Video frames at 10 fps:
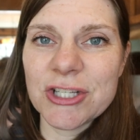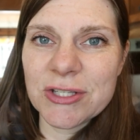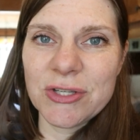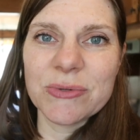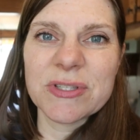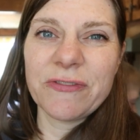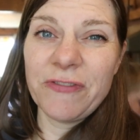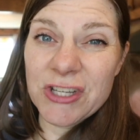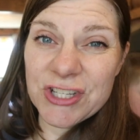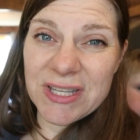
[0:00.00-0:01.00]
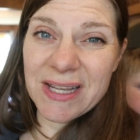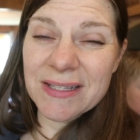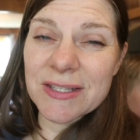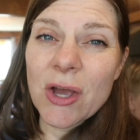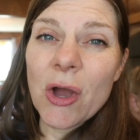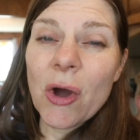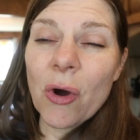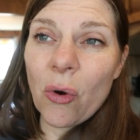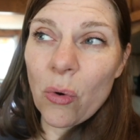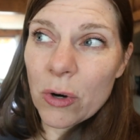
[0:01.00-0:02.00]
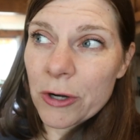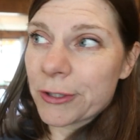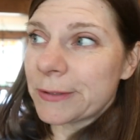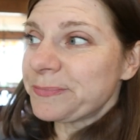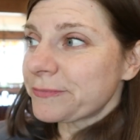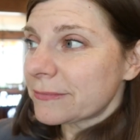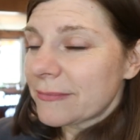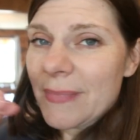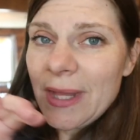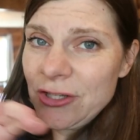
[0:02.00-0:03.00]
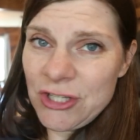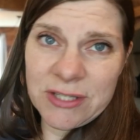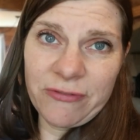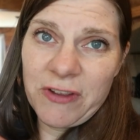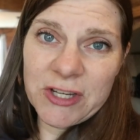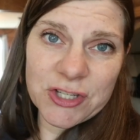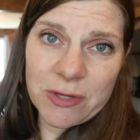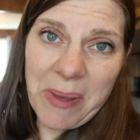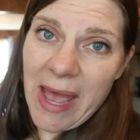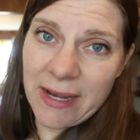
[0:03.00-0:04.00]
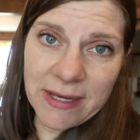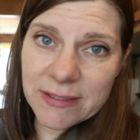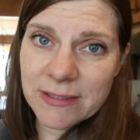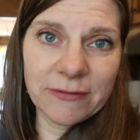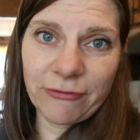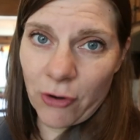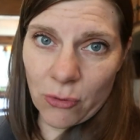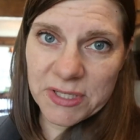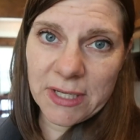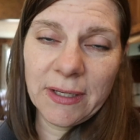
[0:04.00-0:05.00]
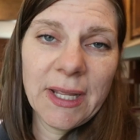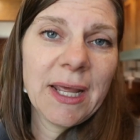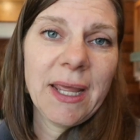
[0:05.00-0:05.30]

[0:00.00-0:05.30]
to just use fish sticks or just fish patties frozen.